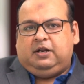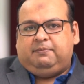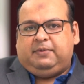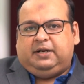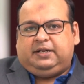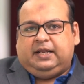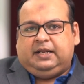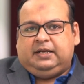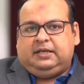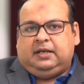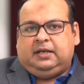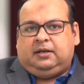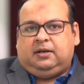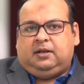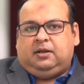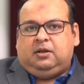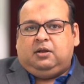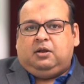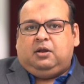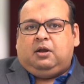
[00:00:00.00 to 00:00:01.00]
material
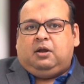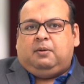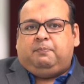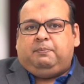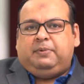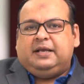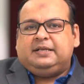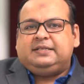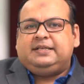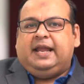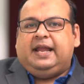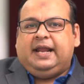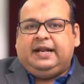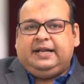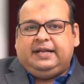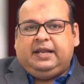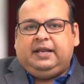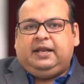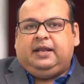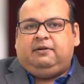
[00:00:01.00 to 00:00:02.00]
plus
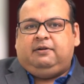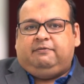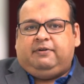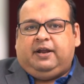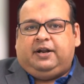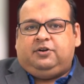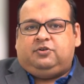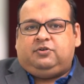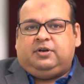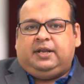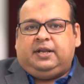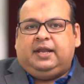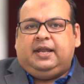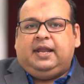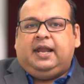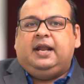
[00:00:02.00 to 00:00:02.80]
ending inventory.